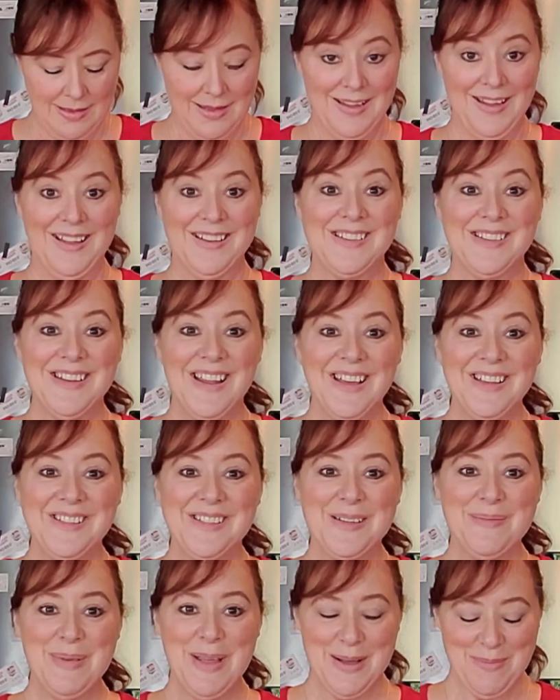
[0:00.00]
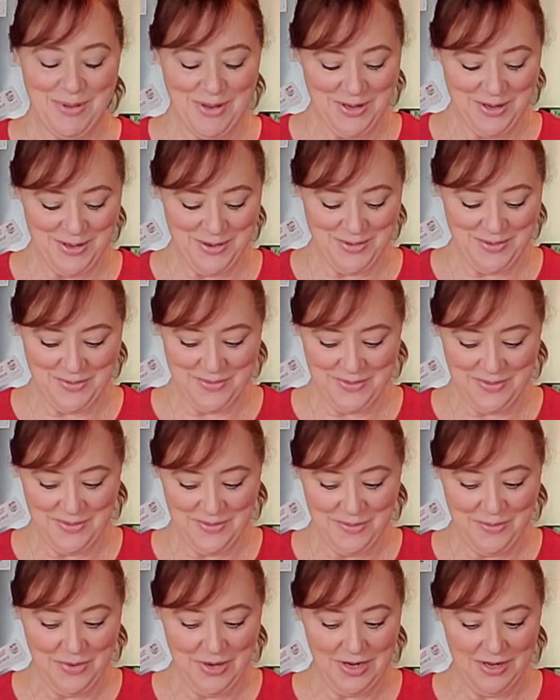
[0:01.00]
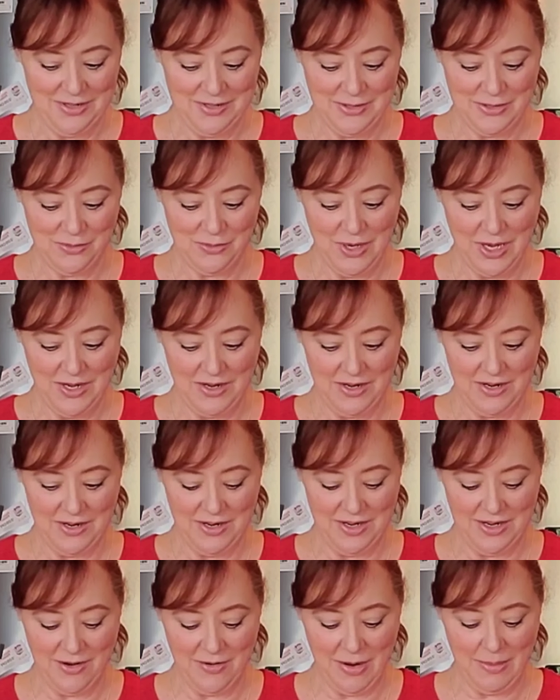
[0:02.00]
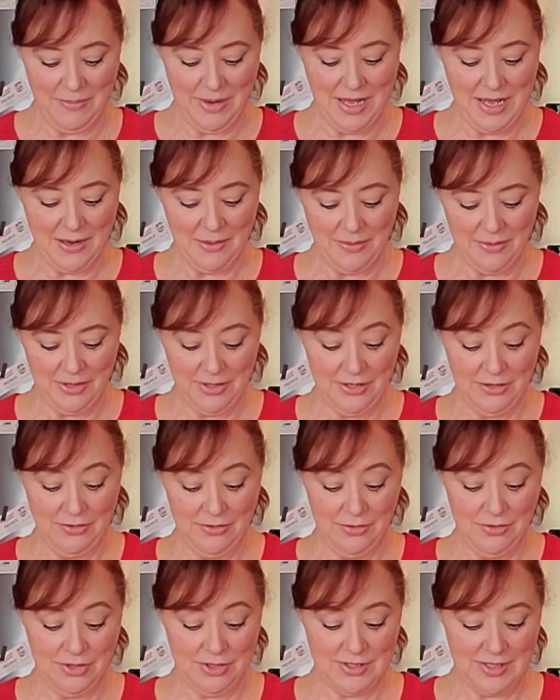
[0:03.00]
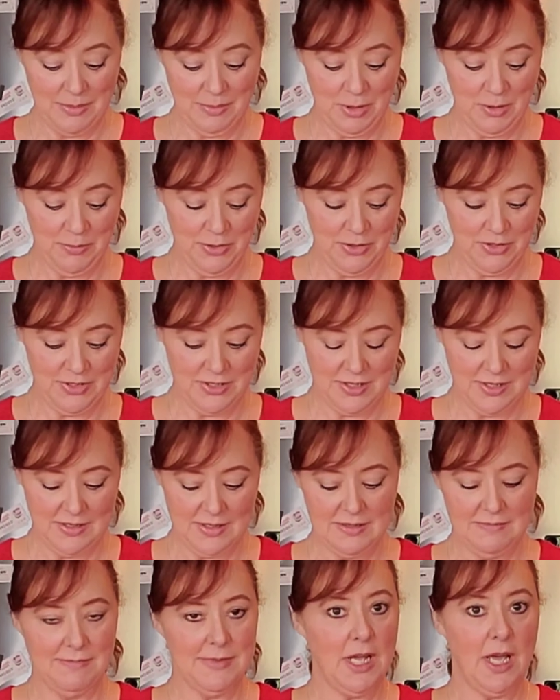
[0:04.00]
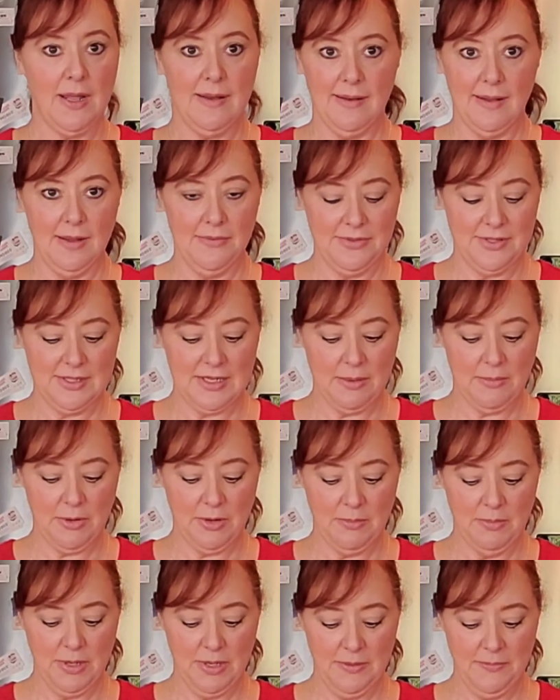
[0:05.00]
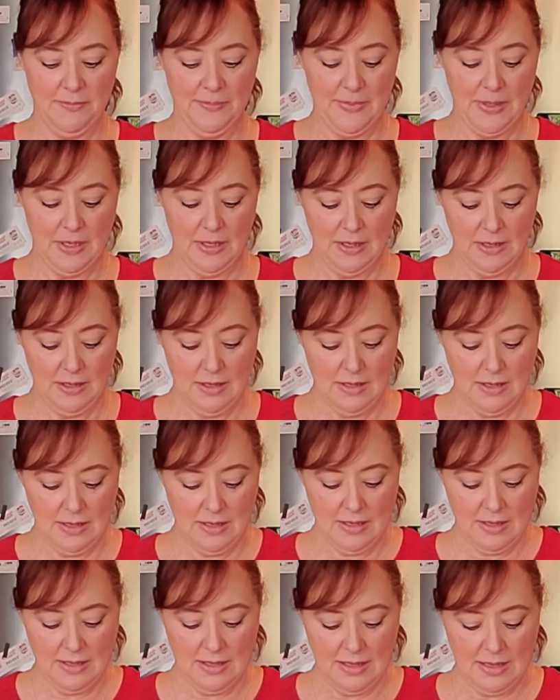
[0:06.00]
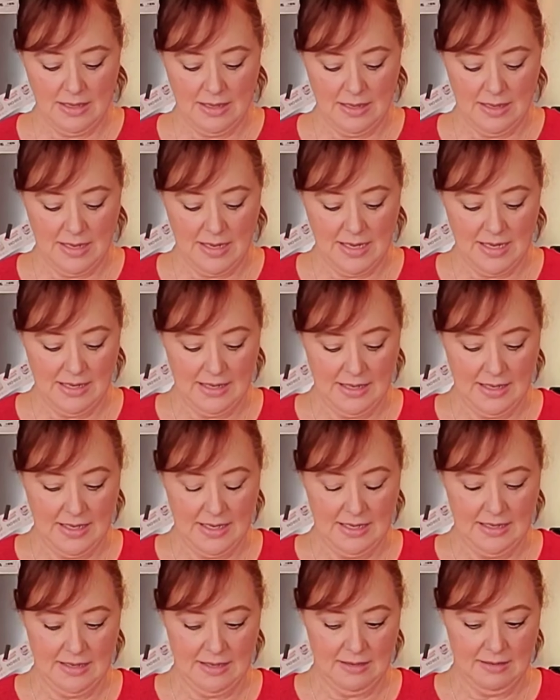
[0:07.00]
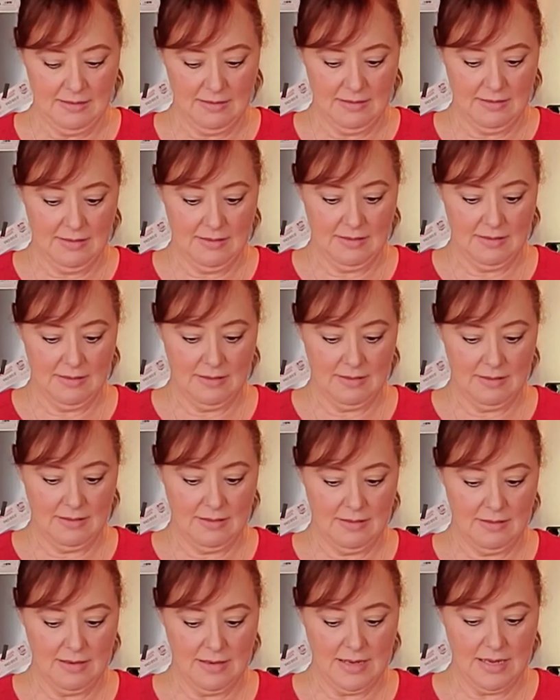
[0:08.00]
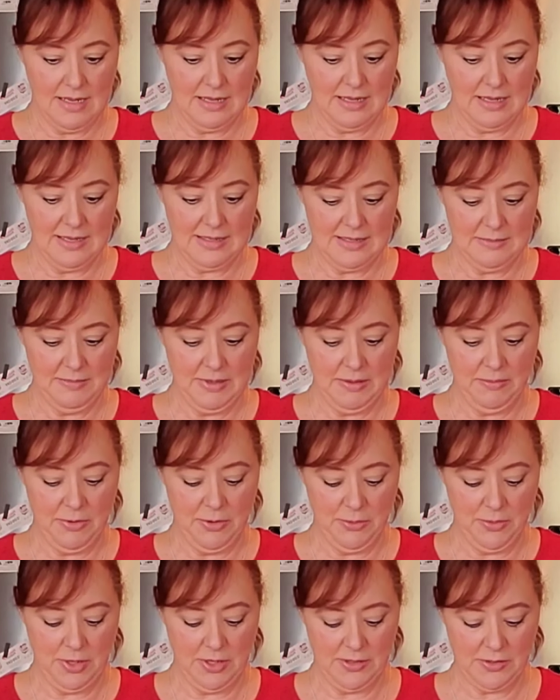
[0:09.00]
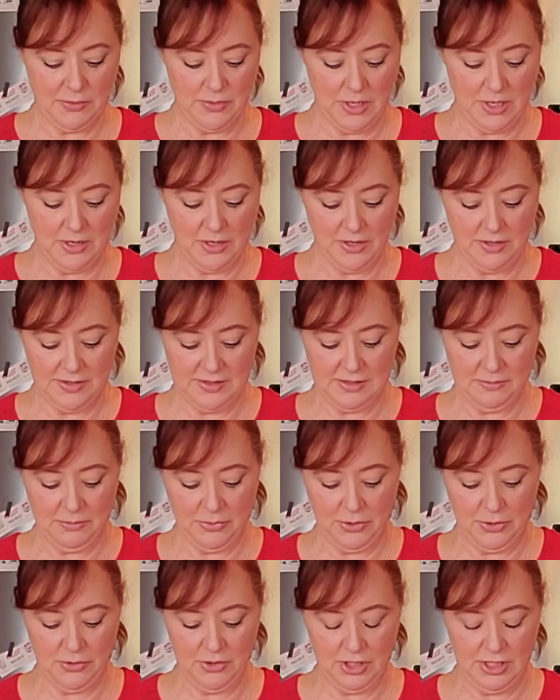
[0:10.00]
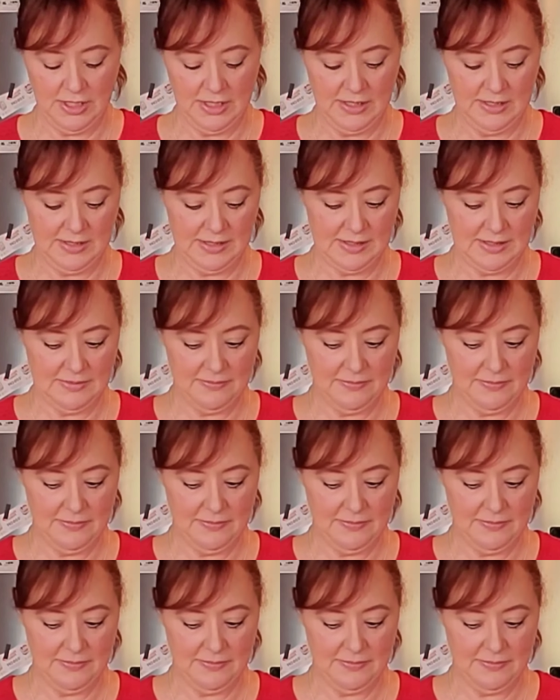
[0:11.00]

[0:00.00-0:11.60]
It's nice to be able to wear a sweater. You know, I'm not a huge summer person. Don loves summer, but I like to be able to wear a sweater and some blue jeans.